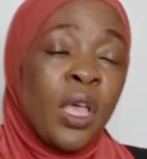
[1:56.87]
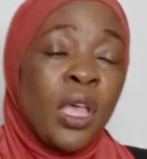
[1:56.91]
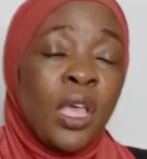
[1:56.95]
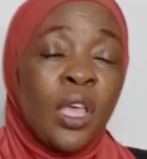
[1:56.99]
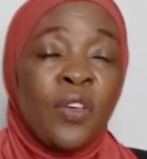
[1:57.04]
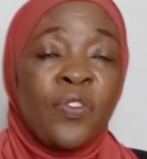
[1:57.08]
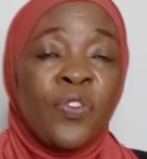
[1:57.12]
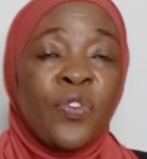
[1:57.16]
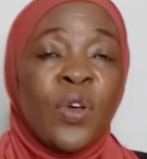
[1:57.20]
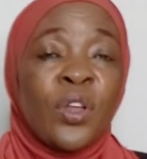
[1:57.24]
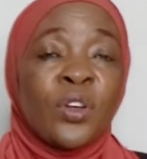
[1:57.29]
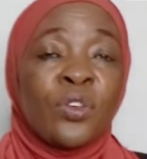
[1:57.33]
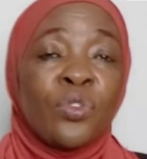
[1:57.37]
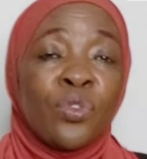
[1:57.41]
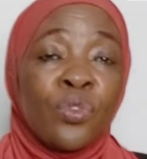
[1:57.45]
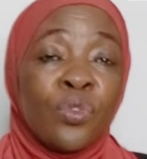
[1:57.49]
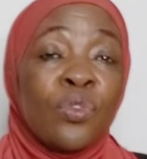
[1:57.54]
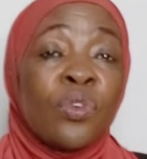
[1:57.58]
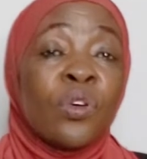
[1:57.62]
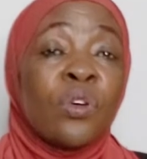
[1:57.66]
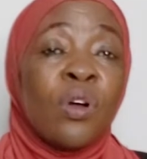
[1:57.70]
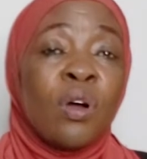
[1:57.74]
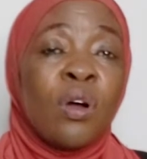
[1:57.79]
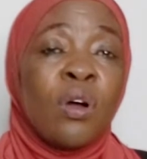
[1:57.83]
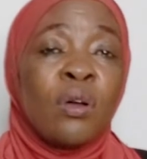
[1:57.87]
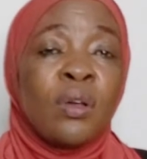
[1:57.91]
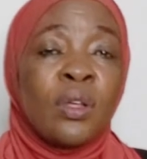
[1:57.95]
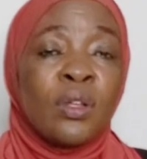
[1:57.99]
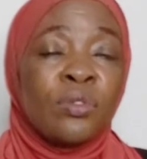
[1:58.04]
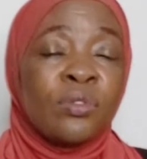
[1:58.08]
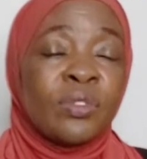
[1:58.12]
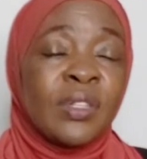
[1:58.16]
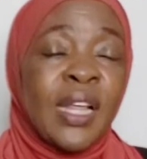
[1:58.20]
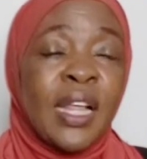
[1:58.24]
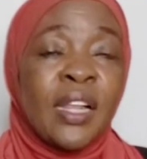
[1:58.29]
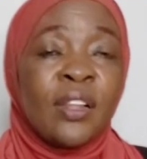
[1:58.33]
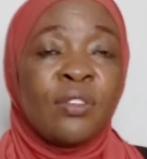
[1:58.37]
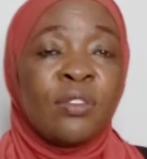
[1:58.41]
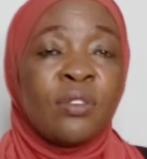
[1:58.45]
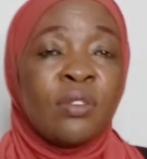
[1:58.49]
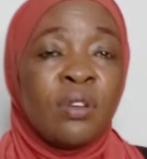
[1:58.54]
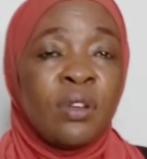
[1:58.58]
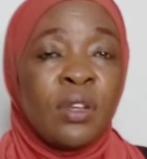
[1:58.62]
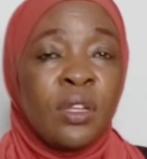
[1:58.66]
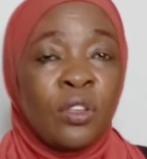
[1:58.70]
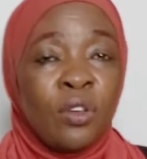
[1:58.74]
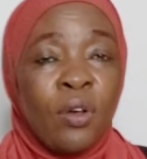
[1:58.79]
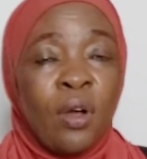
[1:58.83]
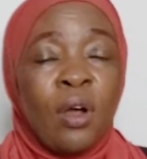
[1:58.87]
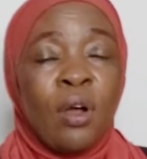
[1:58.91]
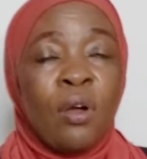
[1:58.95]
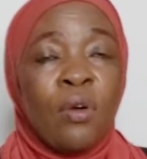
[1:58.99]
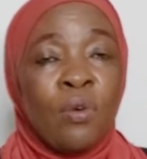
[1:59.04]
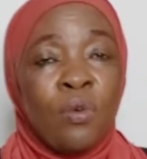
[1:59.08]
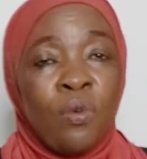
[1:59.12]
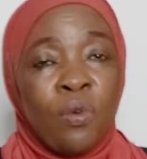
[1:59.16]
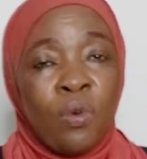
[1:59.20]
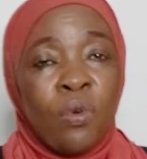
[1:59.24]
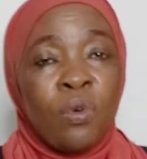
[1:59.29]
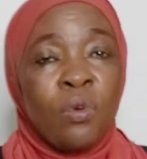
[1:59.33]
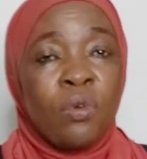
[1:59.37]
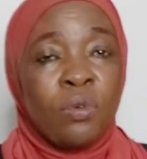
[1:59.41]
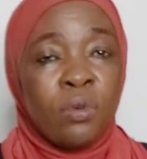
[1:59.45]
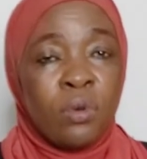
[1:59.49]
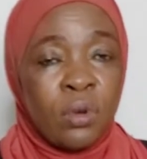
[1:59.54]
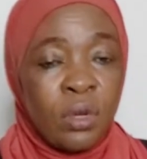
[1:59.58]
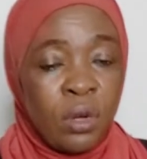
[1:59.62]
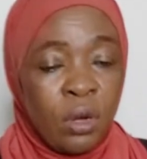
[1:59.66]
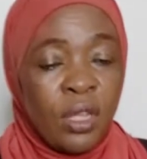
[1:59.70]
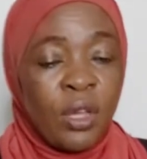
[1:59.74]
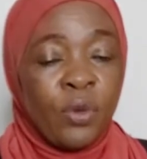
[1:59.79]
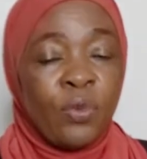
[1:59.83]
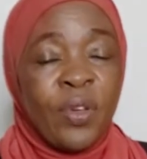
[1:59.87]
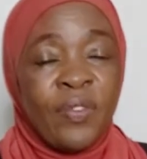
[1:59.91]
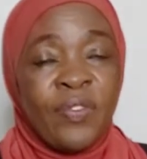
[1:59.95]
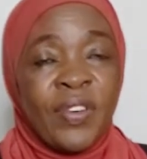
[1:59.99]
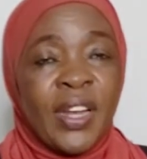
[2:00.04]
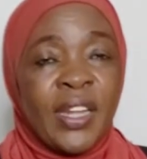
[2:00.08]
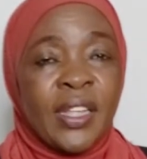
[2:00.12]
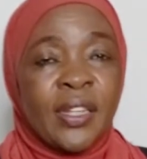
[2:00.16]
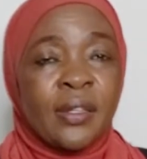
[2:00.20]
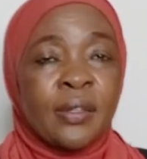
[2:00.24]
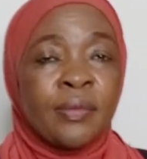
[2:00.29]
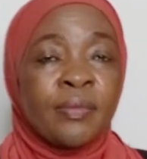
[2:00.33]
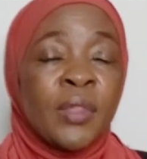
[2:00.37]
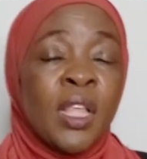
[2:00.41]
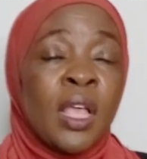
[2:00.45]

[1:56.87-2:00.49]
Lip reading: If you want to Google, it will tell you your equivalent.